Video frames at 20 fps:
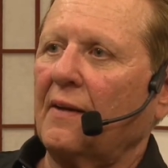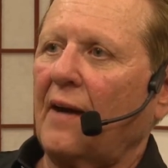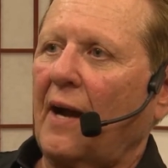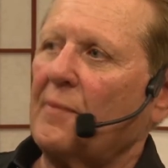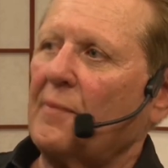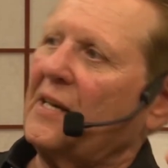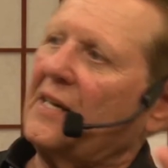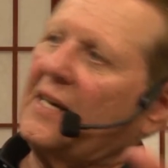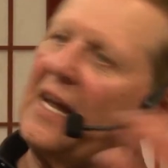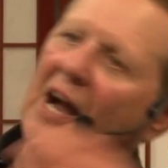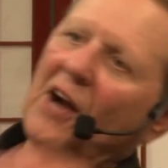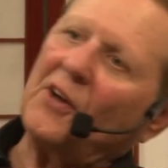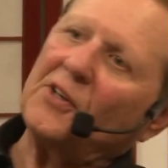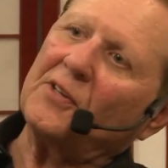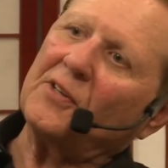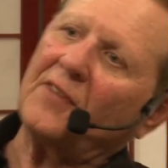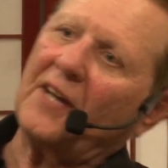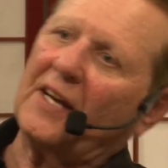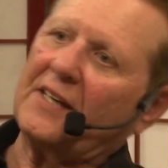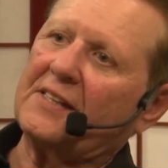I mean, now
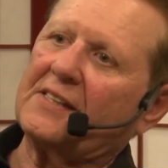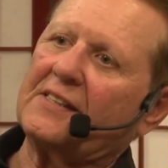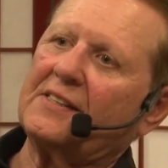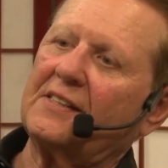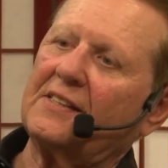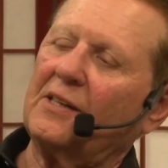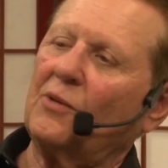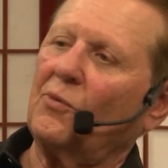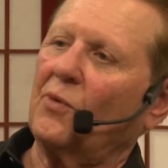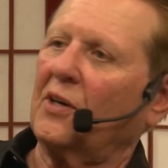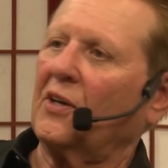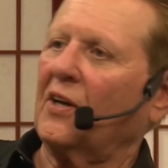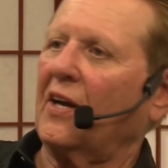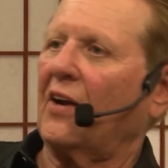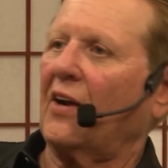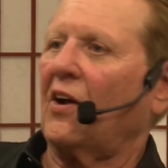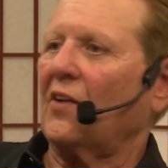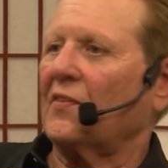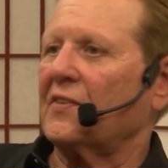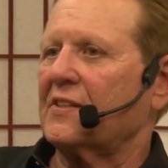you've got this scene where you
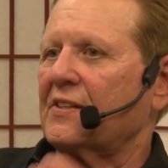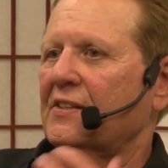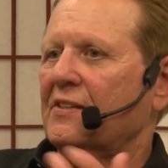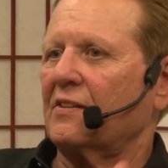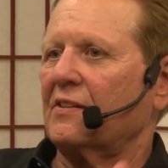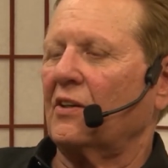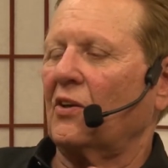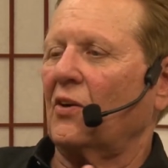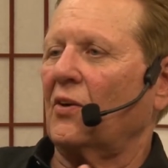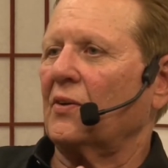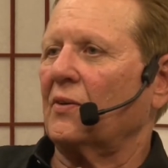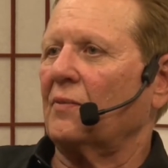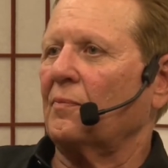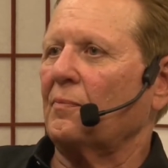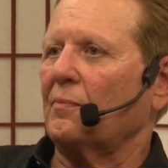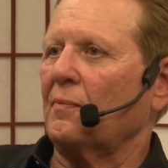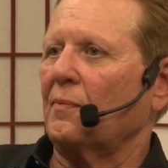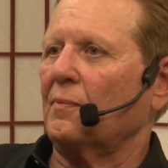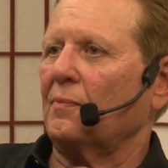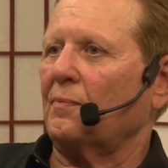got all this,
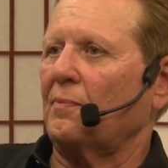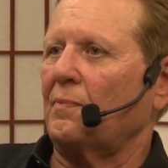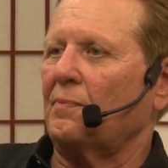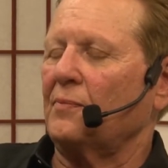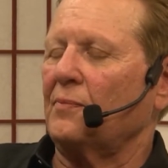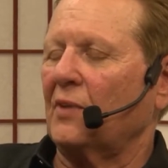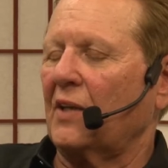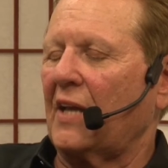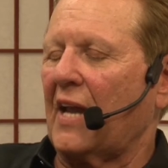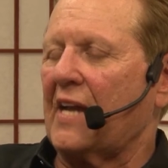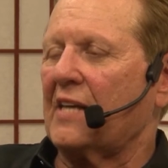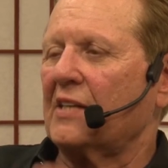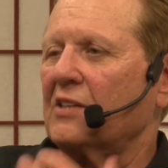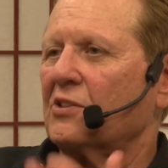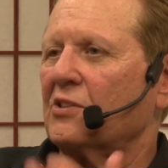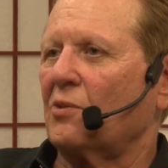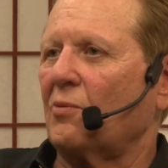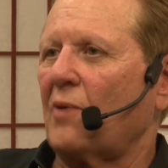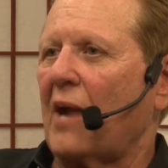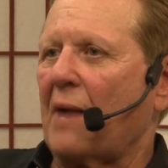
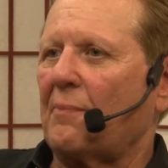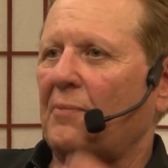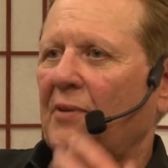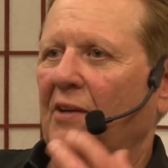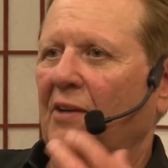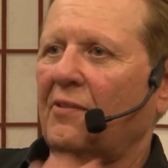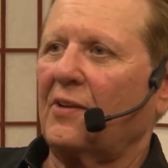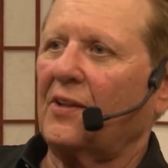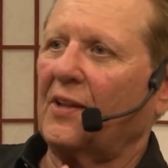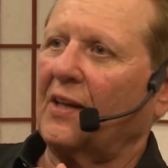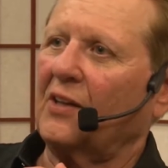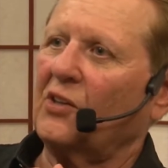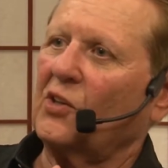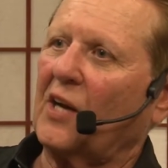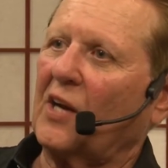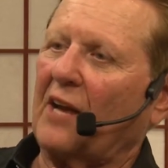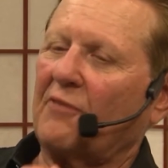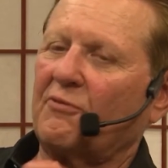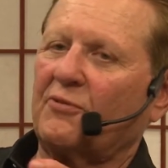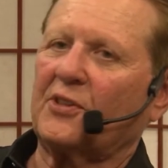gangster rap and everything, and you
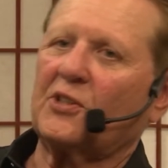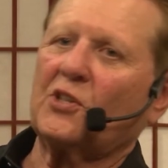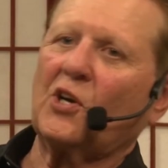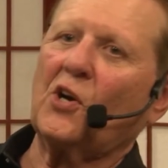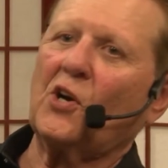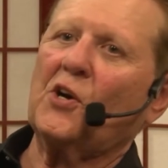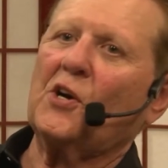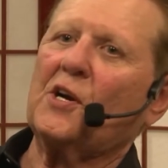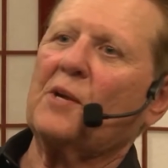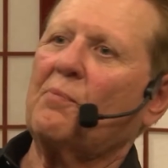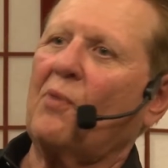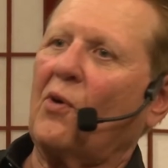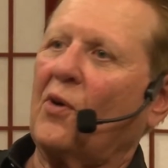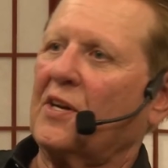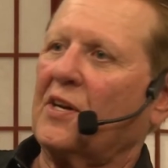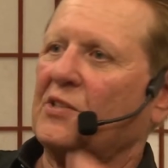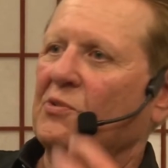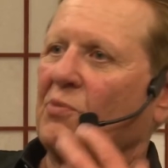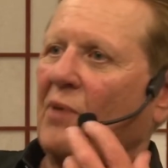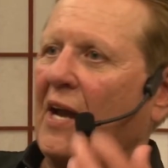got fraternity
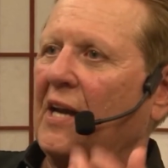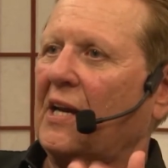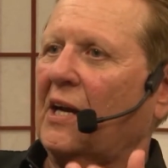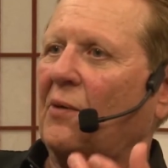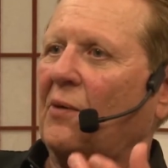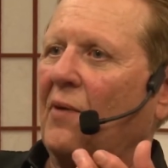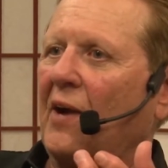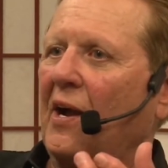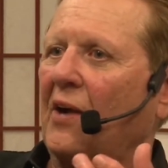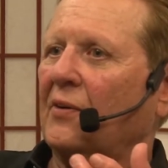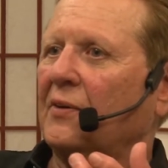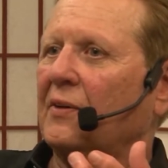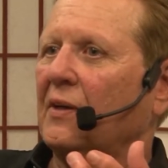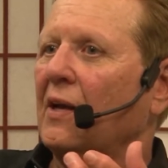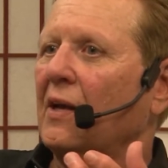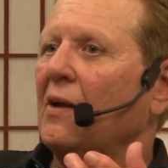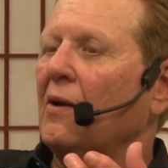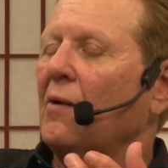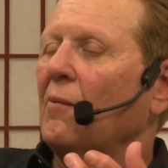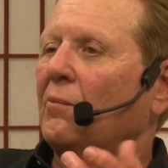boys riding around
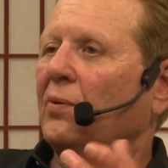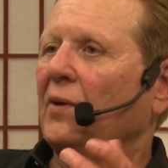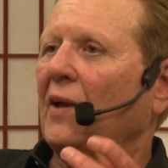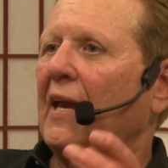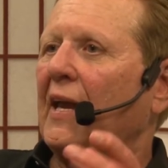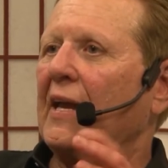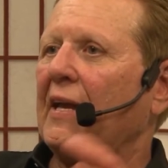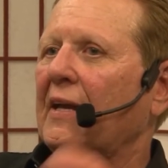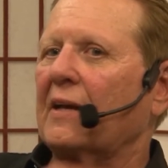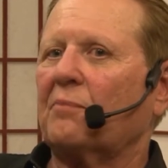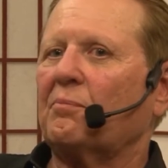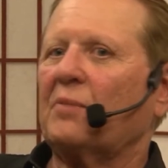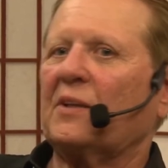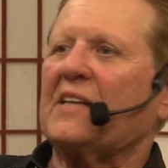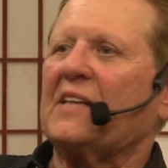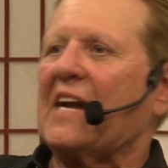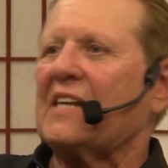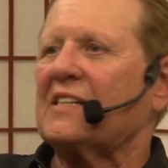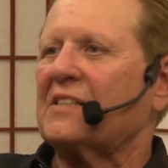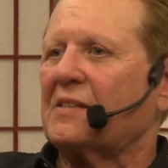playing it. But
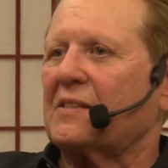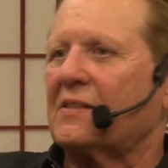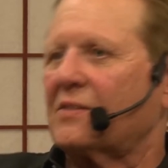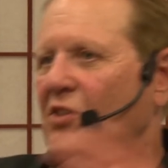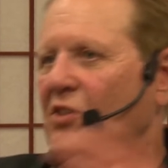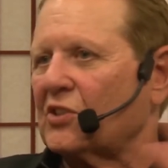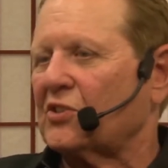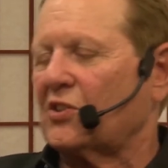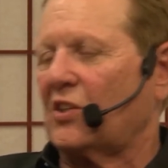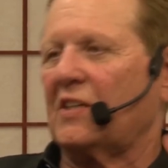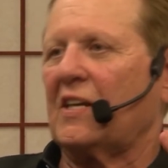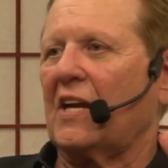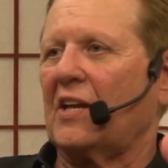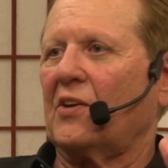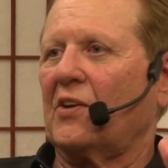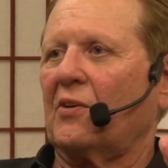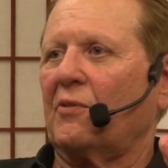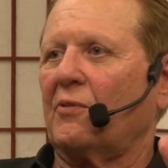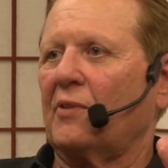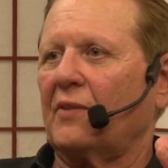that's just
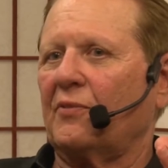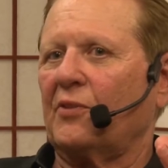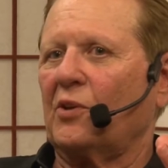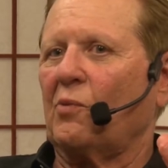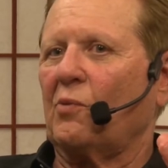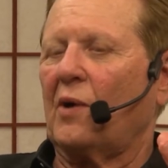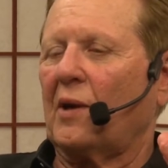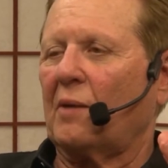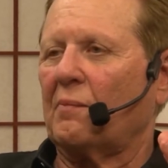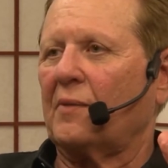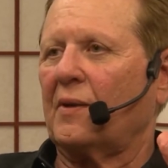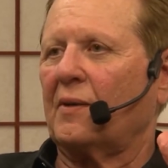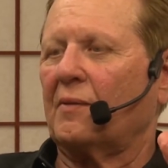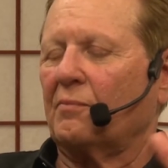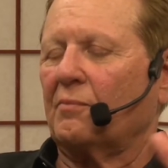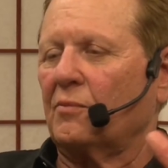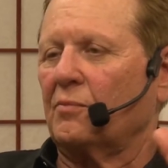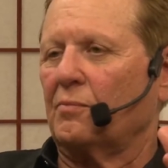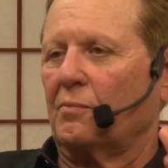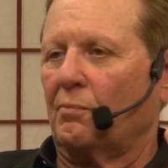another, if you want to be
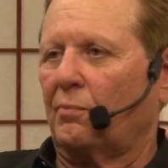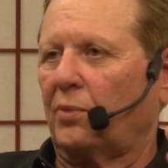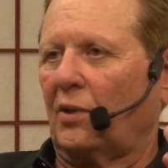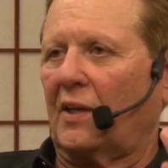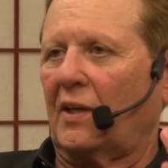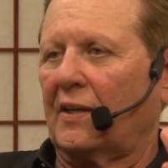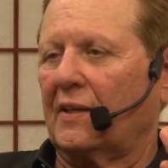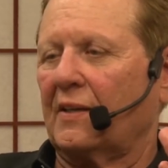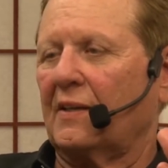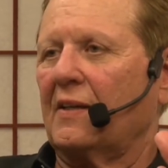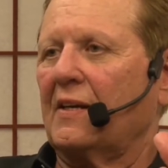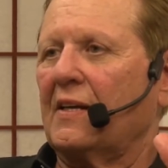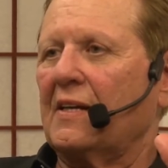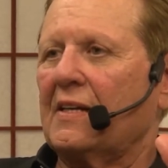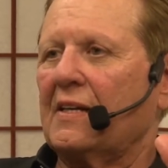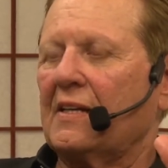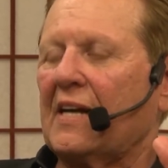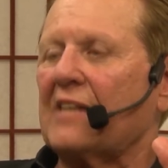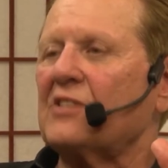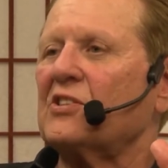blunt,
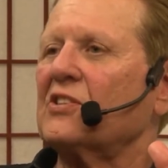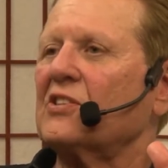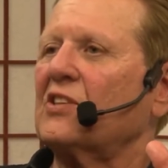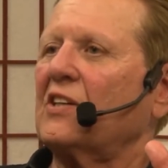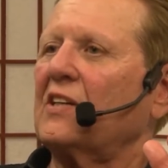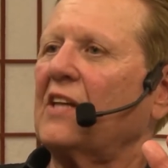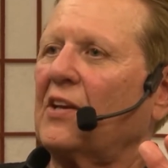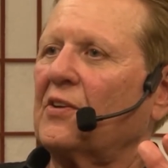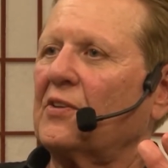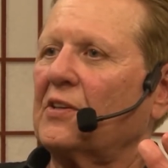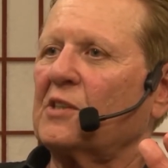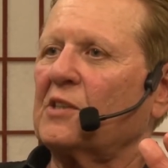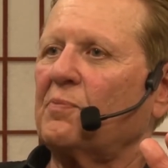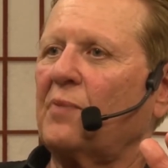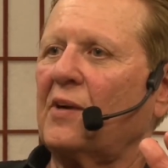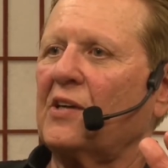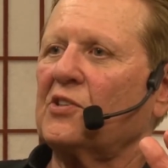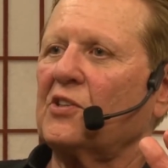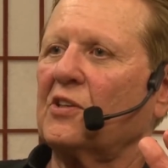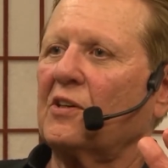that's just another
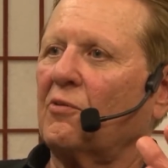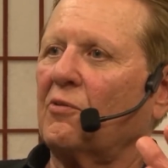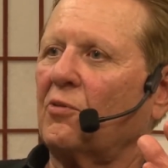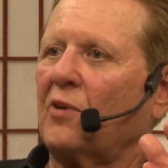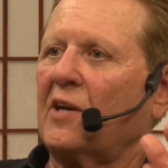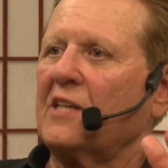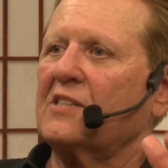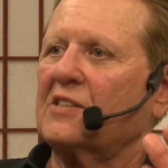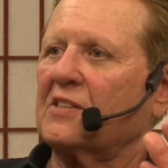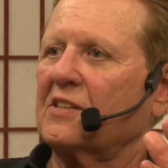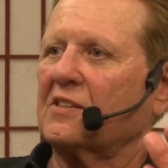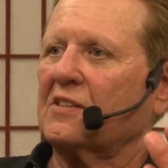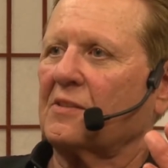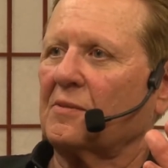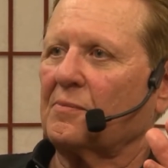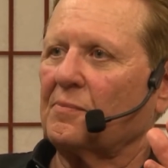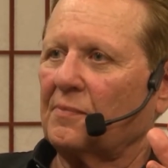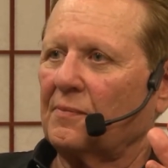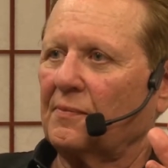expression of racism.